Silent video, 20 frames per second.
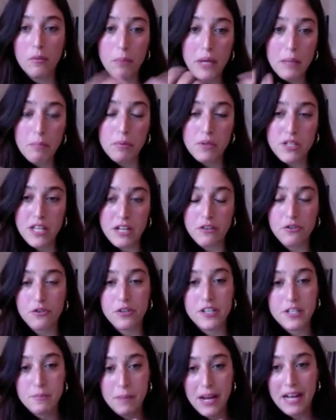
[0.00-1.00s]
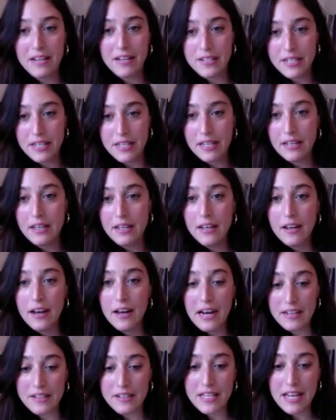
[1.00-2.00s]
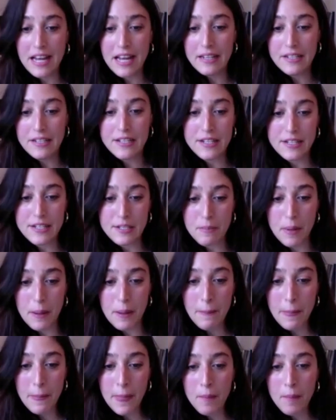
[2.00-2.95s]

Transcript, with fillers: people centrism and anti anti-elitism,